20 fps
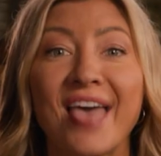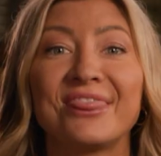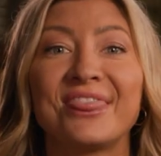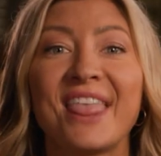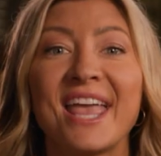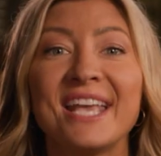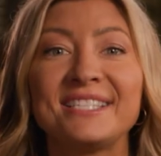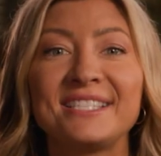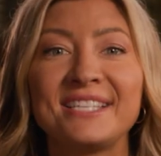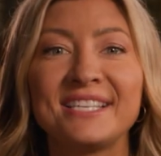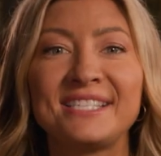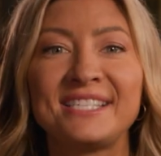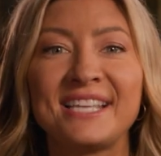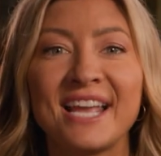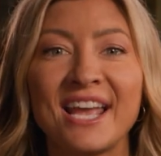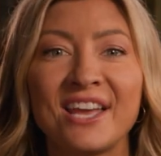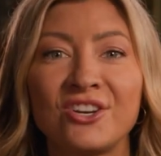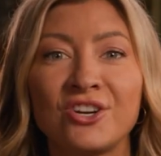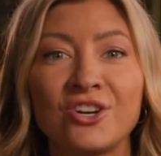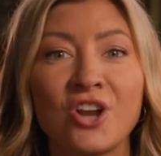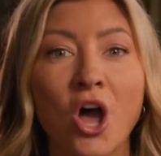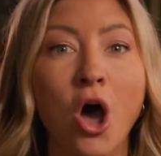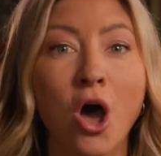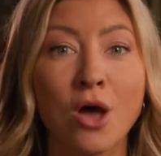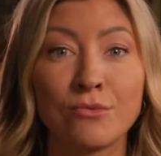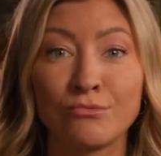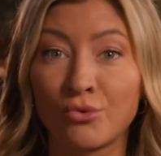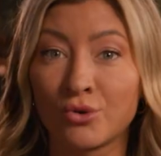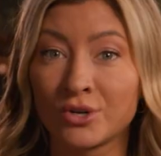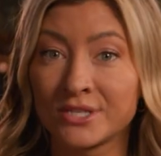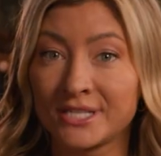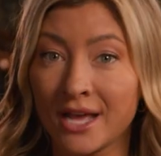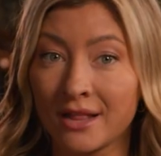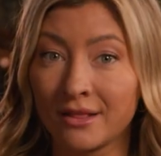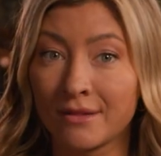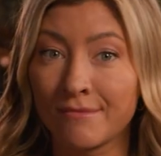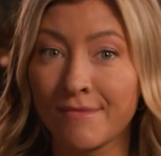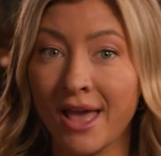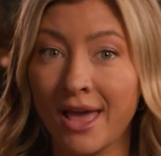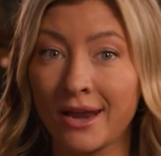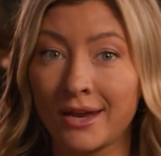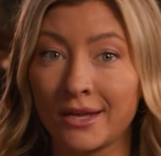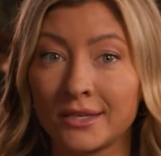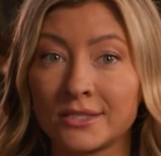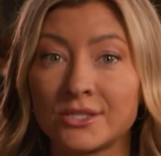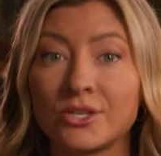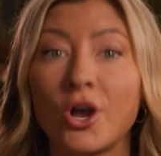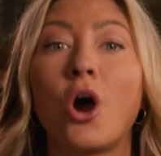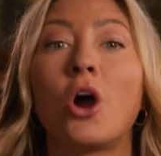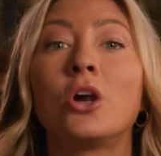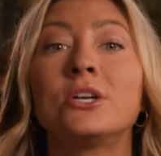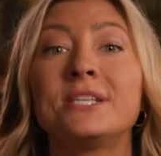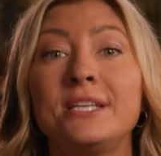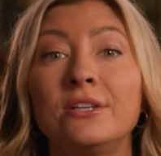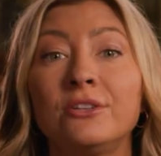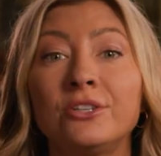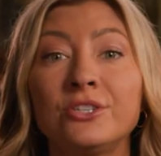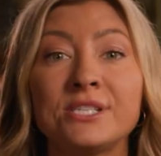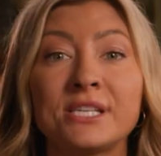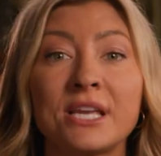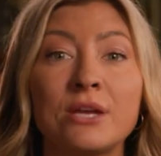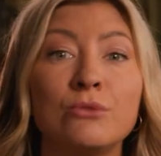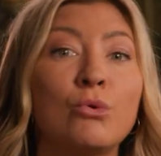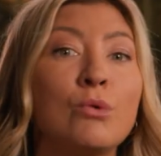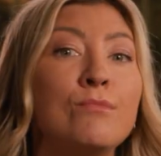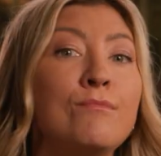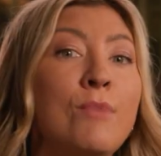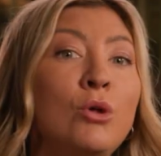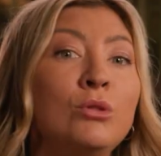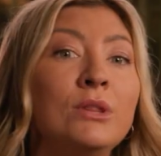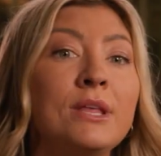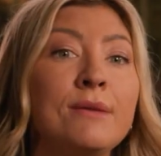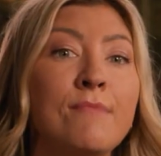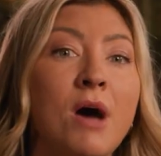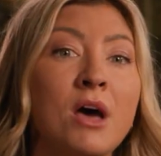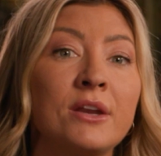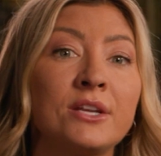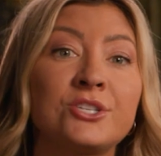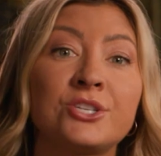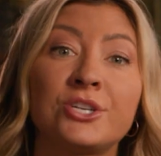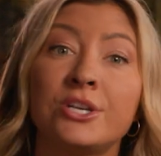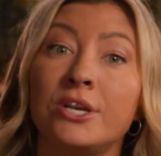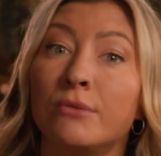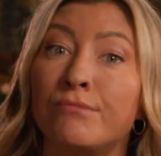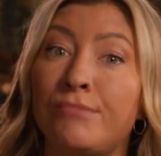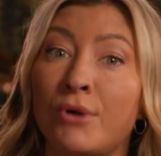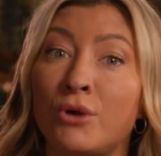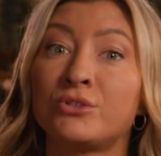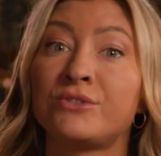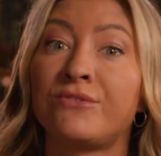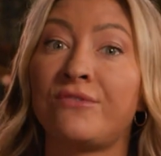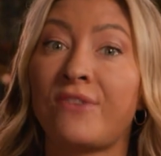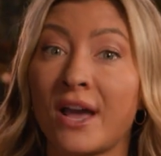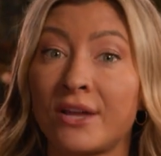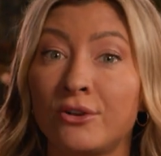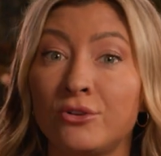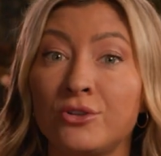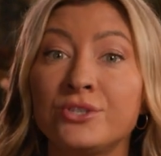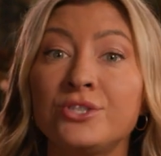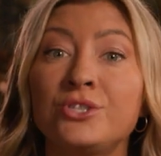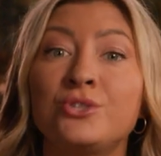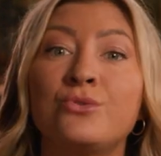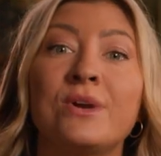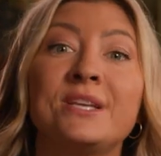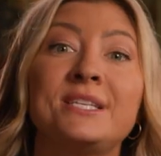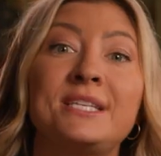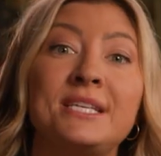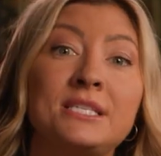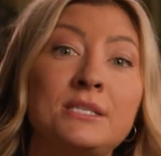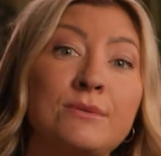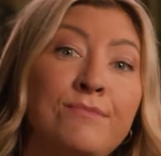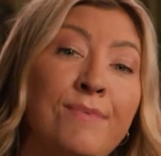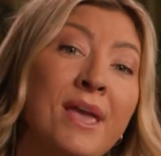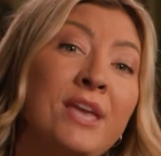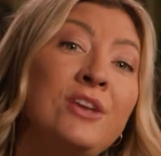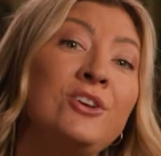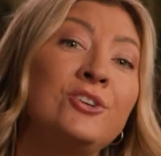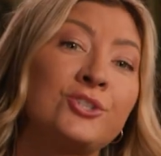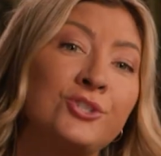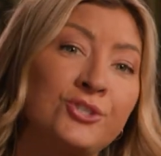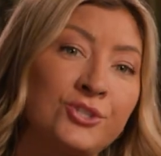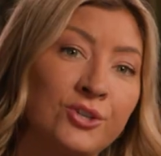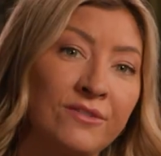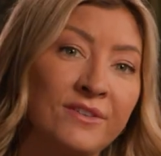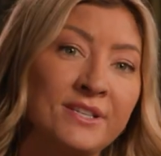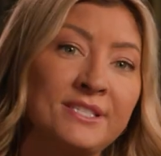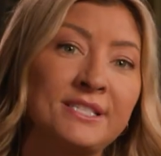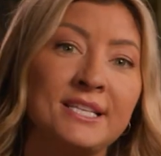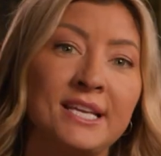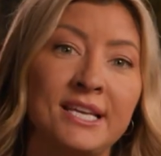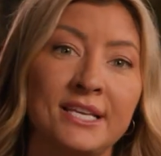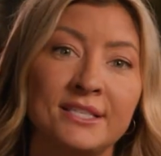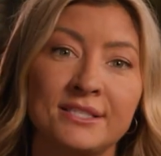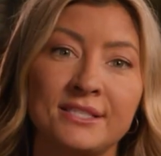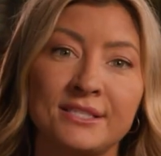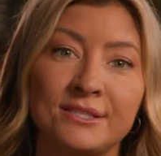Thanks to standard onboard telematics, our dealers can remotely monitor your boat's vitals to anticipate your service needs.